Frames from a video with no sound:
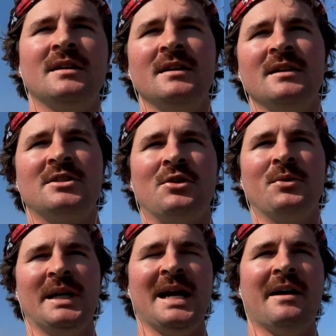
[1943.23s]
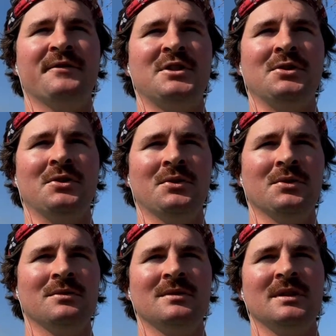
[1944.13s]
So we have
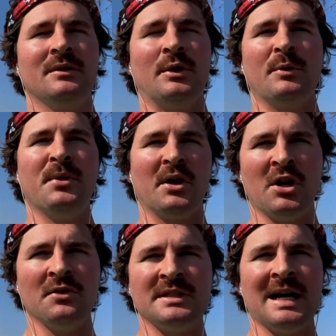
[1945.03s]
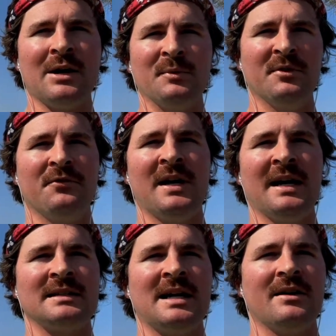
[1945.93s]
to, we put cones out, we put
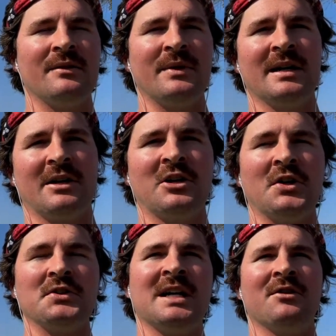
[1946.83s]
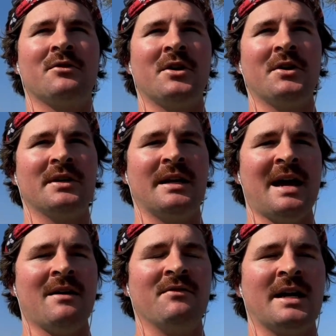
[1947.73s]
flags out, and we kind of close down the road and
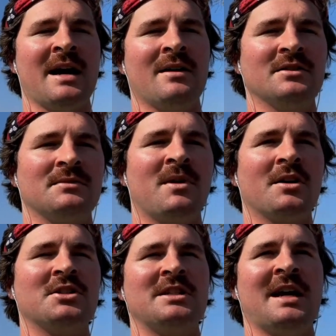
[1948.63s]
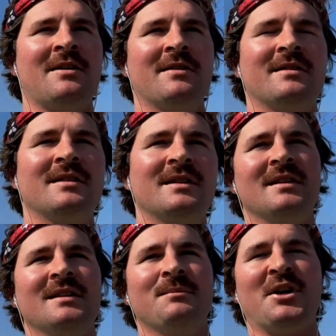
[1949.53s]
have the cows march down
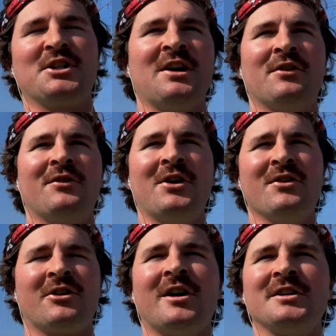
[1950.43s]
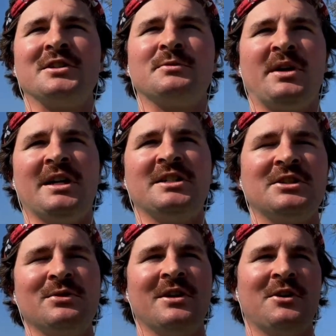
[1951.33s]
the road across this bridge
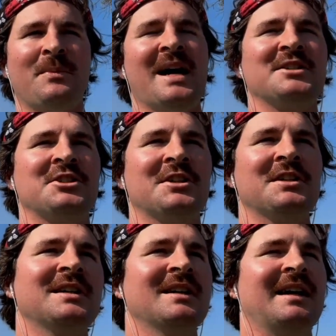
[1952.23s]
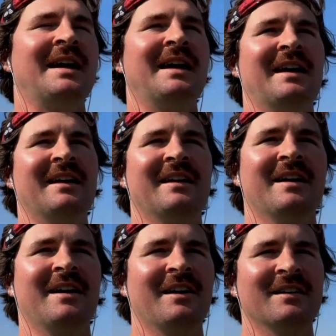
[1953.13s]
into another pasture. And
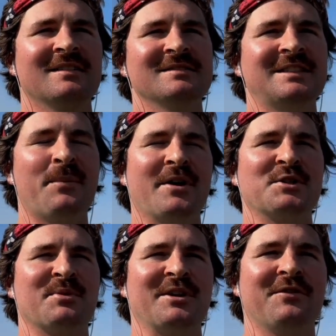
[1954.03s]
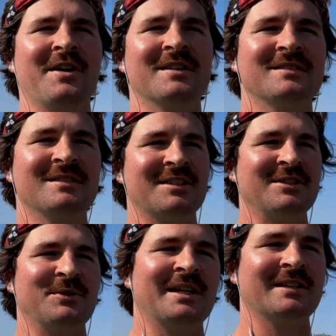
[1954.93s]
that part is pretty fun, just because
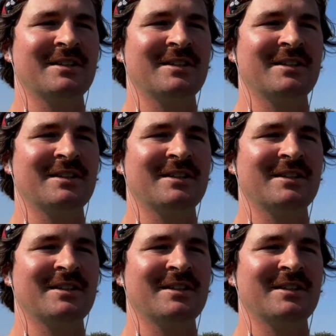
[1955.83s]
we get to.